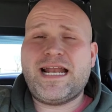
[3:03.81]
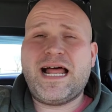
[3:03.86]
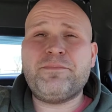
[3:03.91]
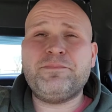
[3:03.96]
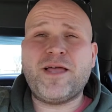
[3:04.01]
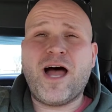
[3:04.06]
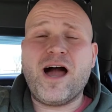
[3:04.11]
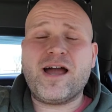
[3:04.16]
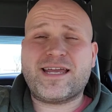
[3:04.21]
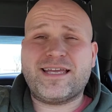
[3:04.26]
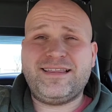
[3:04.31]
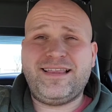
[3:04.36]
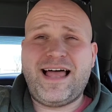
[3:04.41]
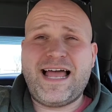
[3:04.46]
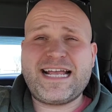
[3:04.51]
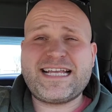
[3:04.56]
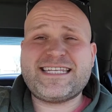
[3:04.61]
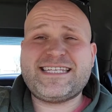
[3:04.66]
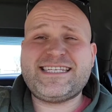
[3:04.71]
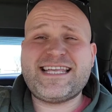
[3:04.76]
And I'm talking
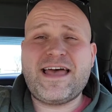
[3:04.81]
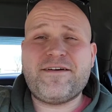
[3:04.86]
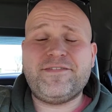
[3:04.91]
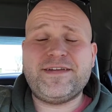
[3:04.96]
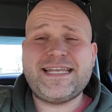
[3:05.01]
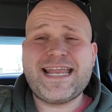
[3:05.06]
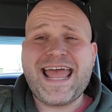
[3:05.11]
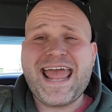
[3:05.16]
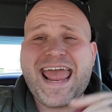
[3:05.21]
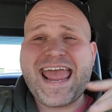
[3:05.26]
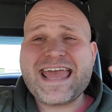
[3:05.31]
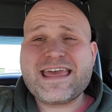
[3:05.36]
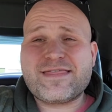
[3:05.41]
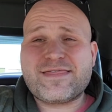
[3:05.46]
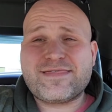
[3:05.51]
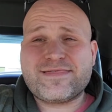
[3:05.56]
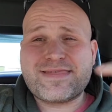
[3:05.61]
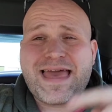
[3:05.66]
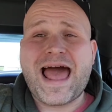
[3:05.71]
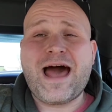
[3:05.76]
like seven to
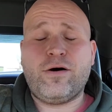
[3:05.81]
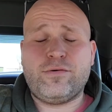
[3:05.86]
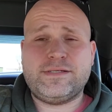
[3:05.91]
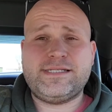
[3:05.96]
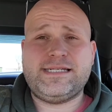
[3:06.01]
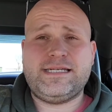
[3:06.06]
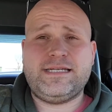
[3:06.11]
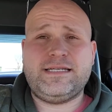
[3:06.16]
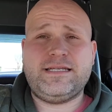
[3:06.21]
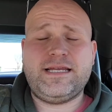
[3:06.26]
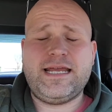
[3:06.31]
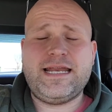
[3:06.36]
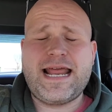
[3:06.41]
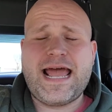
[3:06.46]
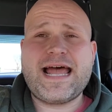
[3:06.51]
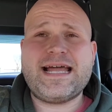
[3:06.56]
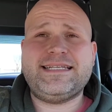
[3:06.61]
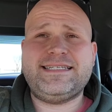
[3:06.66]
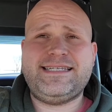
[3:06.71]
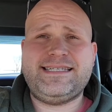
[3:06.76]
8,000 in
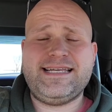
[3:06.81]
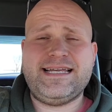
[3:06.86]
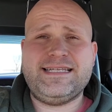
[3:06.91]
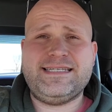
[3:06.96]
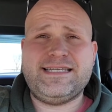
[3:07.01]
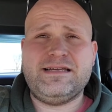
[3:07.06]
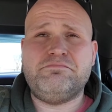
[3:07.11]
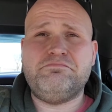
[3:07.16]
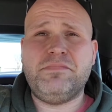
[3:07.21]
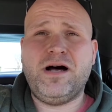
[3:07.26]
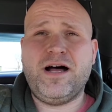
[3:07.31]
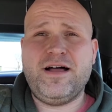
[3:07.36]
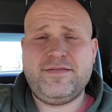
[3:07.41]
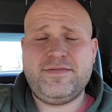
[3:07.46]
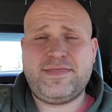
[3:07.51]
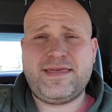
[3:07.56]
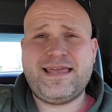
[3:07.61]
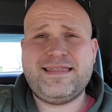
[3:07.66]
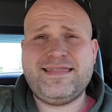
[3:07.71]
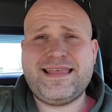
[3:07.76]
AdSense a
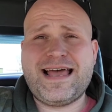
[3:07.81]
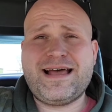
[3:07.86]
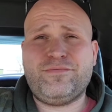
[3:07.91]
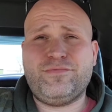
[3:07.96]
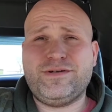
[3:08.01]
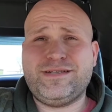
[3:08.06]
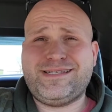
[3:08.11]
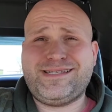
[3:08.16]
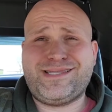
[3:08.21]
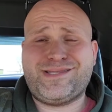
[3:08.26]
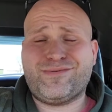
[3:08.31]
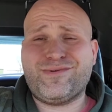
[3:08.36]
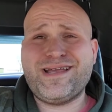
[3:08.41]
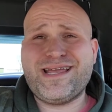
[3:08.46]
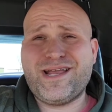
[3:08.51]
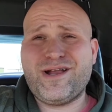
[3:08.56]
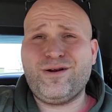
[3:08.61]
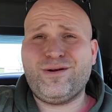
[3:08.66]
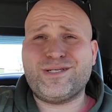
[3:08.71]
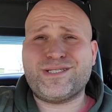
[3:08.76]
month. And that was three
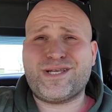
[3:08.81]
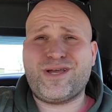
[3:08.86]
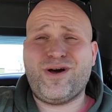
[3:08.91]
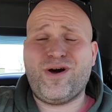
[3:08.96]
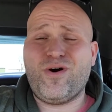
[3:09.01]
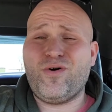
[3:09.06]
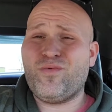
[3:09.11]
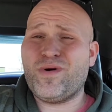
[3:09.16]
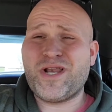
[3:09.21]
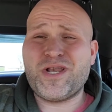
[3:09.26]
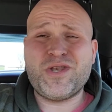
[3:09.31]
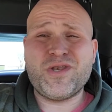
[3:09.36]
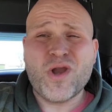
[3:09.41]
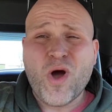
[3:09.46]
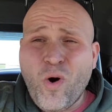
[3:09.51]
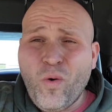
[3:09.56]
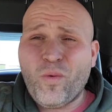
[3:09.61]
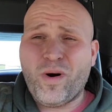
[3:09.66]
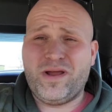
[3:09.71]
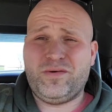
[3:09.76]
years ago when
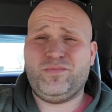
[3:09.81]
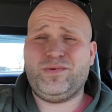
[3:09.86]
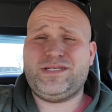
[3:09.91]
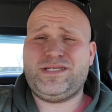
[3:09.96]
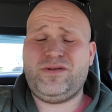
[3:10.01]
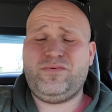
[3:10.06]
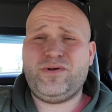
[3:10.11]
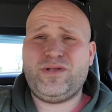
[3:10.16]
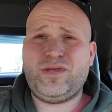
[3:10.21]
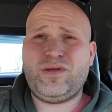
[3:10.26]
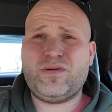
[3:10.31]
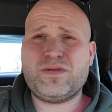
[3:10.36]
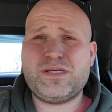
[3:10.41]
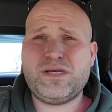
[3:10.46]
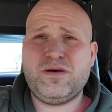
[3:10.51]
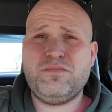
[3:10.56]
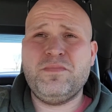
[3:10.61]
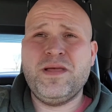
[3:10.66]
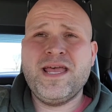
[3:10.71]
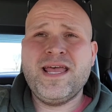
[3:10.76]
no one was doing
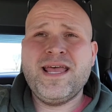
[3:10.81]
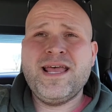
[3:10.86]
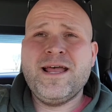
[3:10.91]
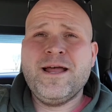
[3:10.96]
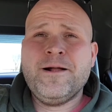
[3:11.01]
YouTube.